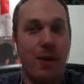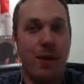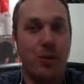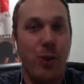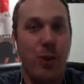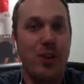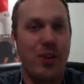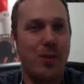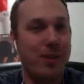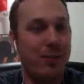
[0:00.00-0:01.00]
I was
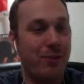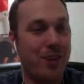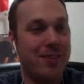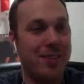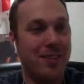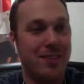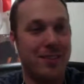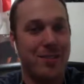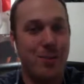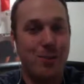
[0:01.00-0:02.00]
watching it. I'm like, fuck, Cena
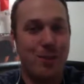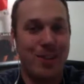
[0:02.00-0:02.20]
looks over.